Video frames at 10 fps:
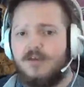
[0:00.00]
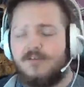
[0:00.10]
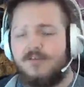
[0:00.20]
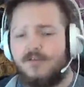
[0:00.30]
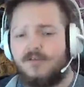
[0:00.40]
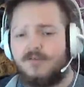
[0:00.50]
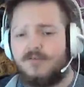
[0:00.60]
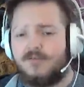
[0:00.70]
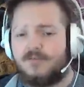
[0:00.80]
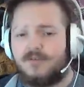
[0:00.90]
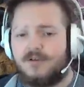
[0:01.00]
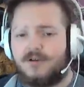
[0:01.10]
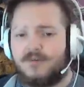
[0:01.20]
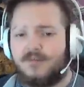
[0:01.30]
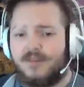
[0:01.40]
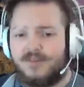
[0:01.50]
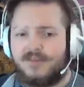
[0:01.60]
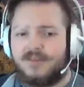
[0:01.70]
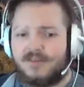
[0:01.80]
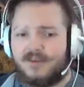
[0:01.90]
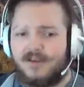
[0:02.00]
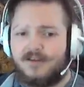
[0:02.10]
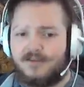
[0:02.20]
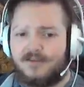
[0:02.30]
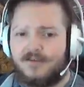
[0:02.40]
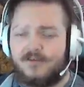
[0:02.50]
So I think that's kind of the thing.